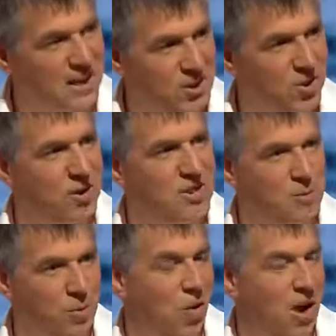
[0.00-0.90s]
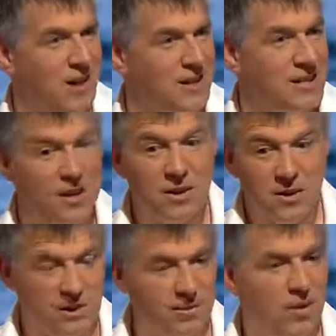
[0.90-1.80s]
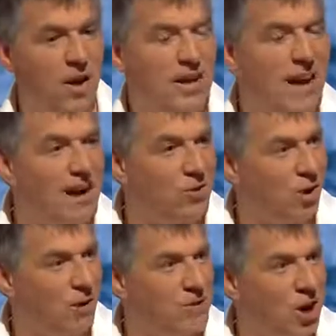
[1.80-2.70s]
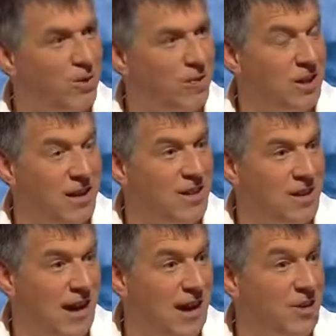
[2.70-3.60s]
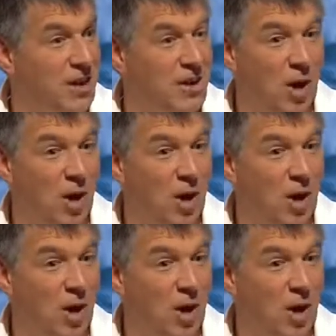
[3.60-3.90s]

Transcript: it's not a surprise that you fly an aircraft over the, the area.